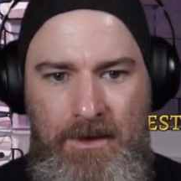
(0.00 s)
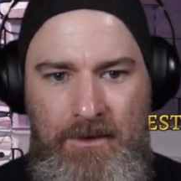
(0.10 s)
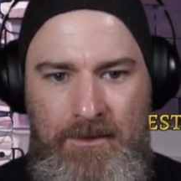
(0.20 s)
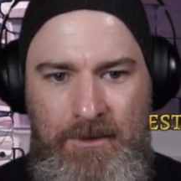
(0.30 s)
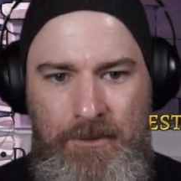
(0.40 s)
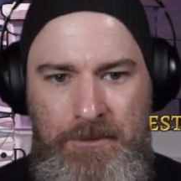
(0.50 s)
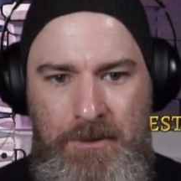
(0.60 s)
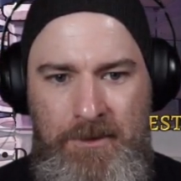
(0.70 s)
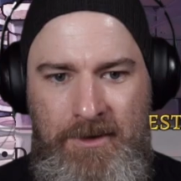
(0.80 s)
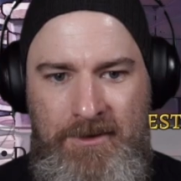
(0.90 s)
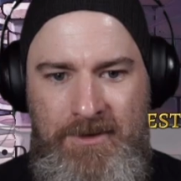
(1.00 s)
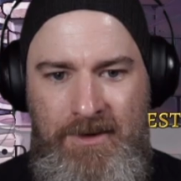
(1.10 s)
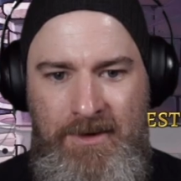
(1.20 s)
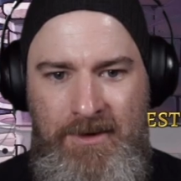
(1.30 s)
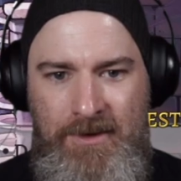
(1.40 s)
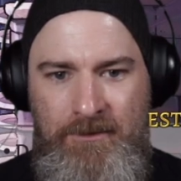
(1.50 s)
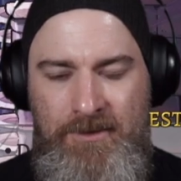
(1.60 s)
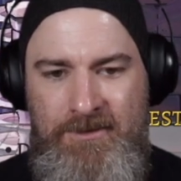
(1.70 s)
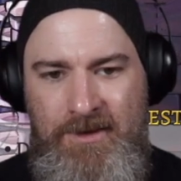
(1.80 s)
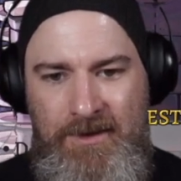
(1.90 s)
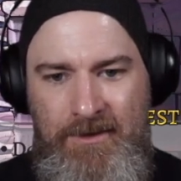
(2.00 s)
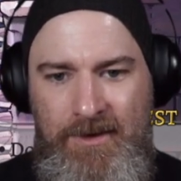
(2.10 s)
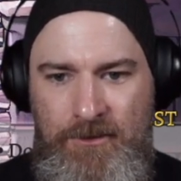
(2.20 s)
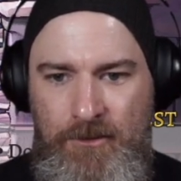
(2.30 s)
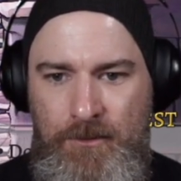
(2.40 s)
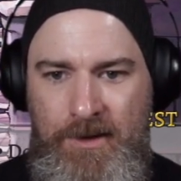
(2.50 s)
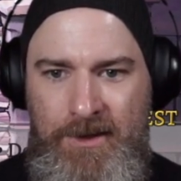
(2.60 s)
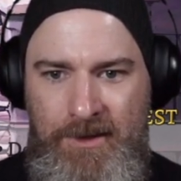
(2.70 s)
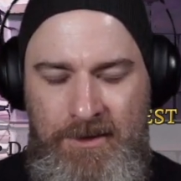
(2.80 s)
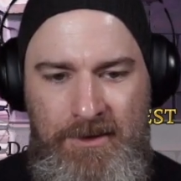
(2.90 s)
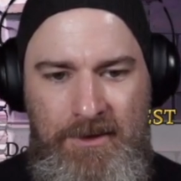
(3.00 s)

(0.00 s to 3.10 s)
Okay, we're probably going to take a hit if we stand in that doorway.